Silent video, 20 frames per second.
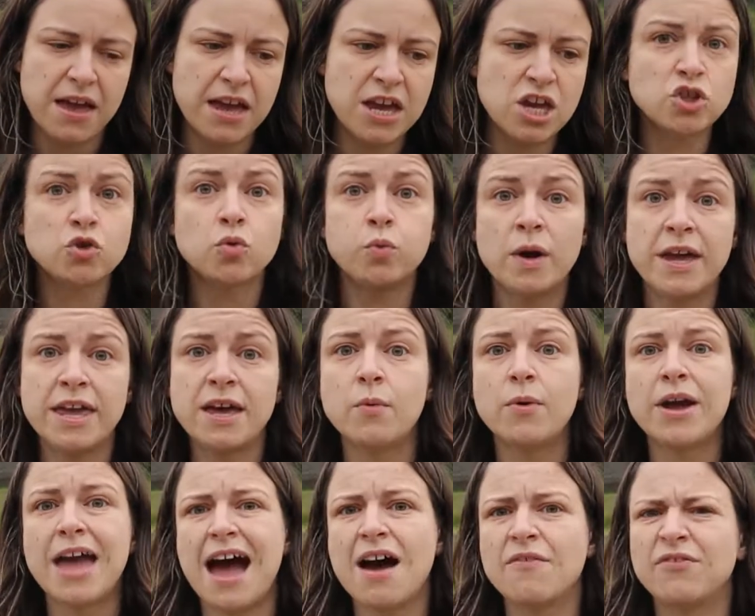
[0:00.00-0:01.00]
Each week
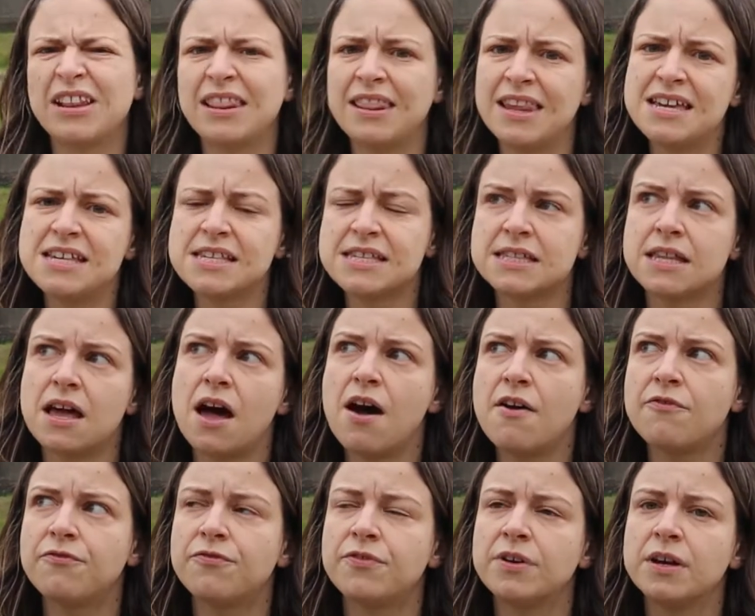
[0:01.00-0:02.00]
we have a list
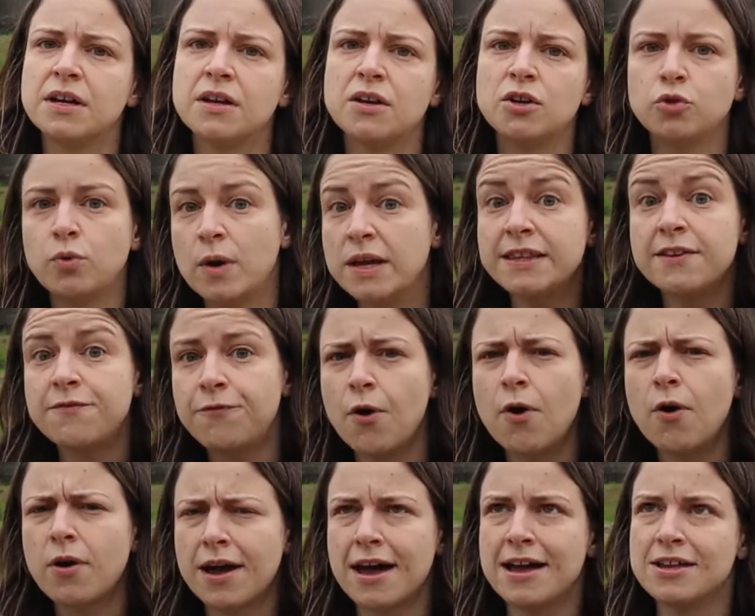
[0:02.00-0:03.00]
of
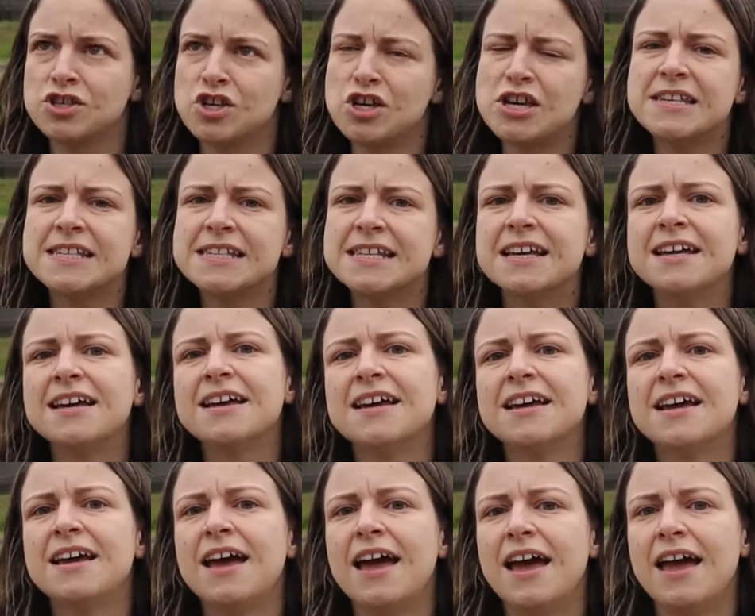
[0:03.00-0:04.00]
24 kanjis,
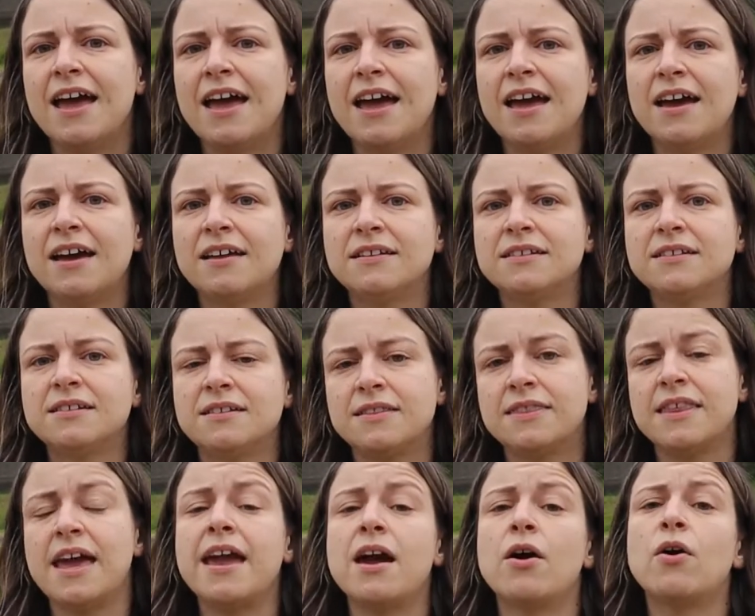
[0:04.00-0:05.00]
and
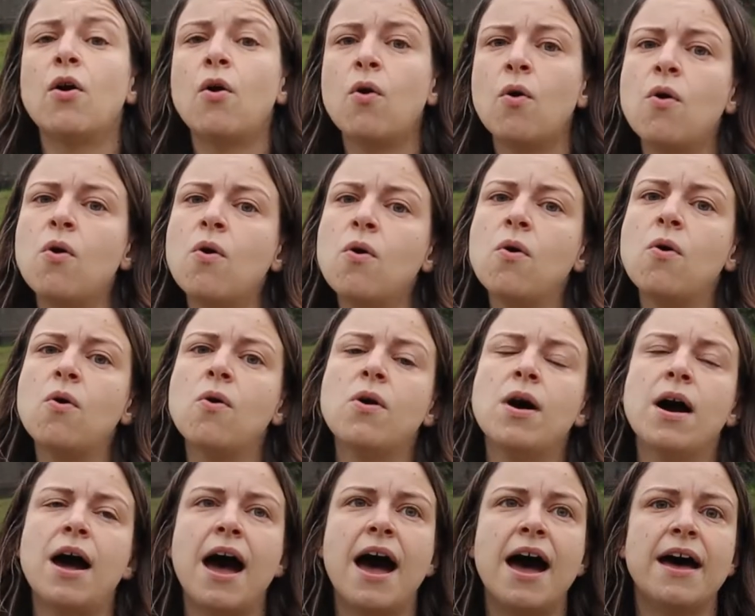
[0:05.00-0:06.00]
they are all
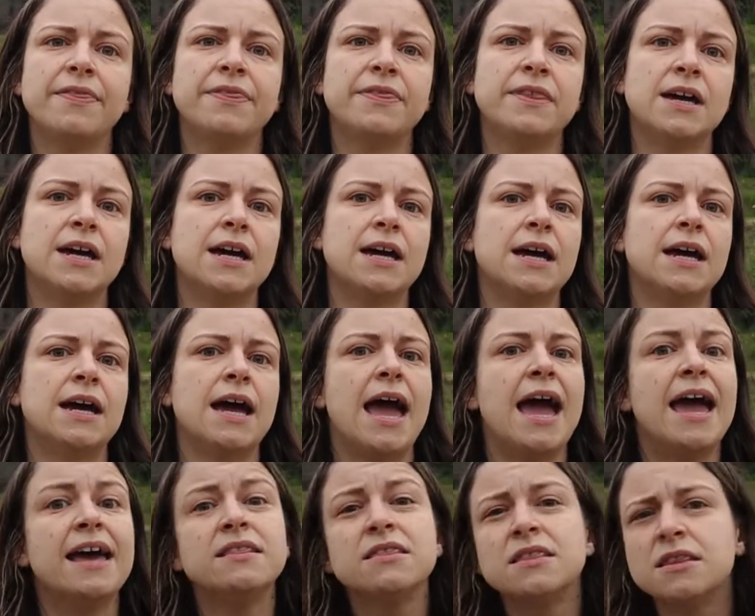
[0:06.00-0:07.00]
at the
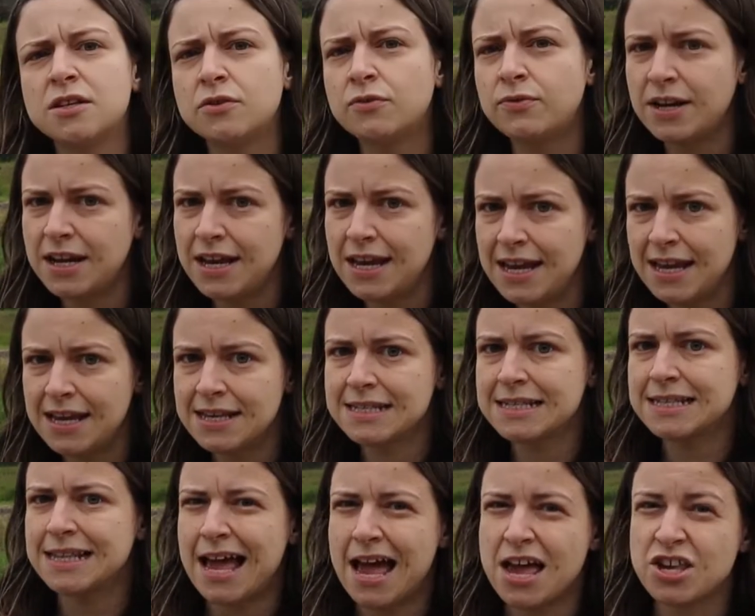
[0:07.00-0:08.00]

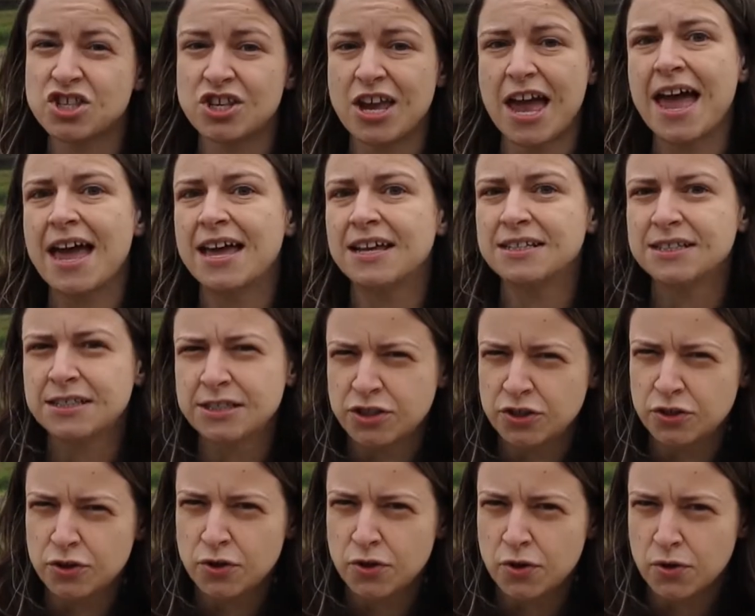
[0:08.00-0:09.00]

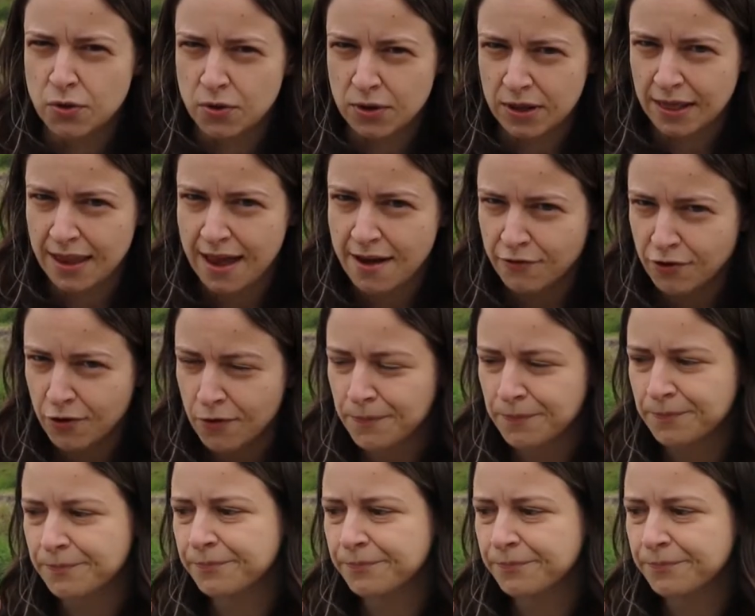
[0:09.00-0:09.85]
N3/N2 level.